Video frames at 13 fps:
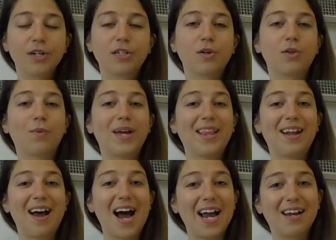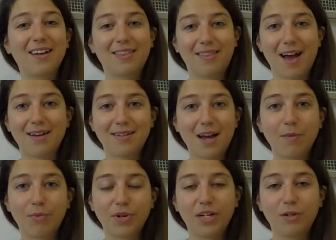So the way that I cut that
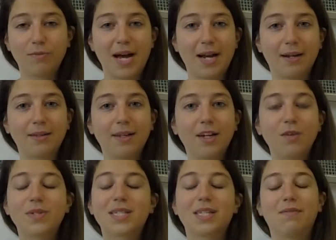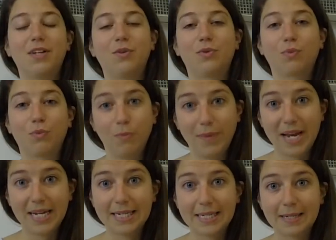down pretty dramatically was living with
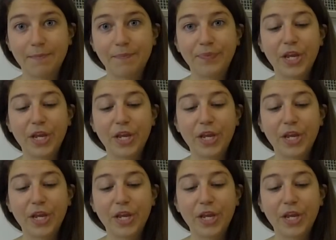roommates.